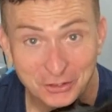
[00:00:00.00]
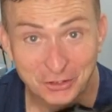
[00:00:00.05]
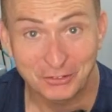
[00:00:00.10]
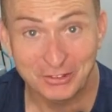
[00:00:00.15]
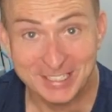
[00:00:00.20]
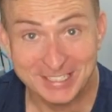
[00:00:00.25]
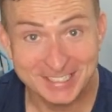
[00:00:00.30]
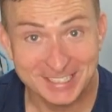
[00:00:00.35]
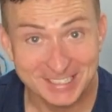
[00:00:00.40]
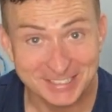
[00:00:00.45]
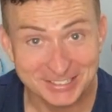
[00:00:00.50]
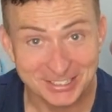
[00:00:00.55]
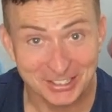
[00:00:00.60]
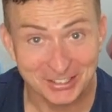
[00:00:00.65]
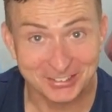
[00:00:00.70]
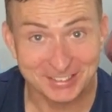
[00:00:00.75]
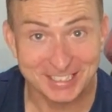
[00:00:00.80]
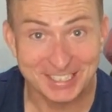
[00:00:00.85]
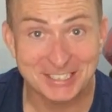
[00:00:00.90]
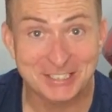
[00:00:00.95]
Greetings,
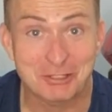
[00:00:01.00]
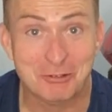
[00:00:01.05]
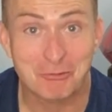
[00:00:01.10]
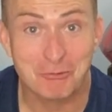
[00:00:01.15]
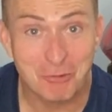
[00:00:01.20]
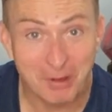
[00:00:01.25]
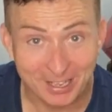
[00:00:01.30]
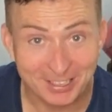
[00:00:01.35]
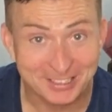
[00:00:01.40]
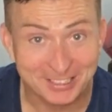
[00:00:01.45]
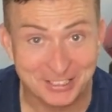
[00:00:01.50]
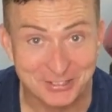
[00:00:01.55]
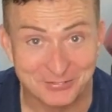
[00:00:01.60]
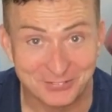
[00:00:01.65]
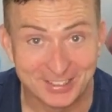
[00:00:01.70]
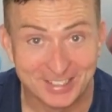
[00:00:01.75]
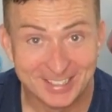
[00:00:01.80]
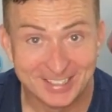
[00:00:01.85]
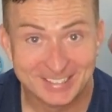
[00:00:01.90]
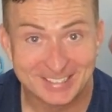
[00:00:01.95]
Earthlings, and welcome
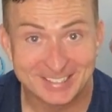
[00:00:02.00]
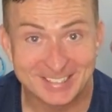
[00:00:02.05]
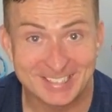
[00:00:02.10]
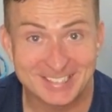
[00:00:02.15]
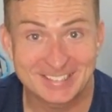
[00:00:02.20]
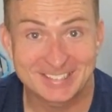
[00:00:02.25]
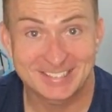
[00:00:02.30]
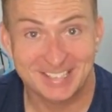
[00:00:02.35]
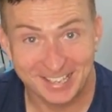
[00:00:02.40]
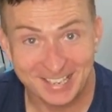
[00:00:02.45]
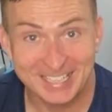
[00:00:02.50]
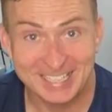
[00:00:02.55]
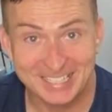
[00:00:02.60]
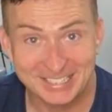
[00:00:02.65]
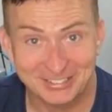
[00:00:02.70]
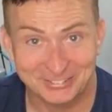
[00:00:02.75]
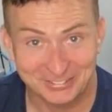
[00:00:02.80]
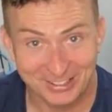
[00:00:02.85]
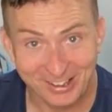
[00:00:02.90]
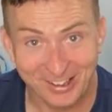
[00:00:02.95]
to this tiny
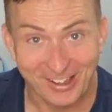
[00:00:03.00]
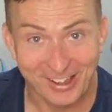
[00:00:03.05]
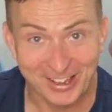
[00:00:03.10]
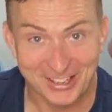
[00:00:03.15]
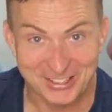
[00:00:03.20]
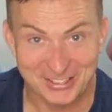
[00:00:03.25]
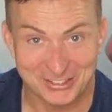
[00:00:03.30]
garage.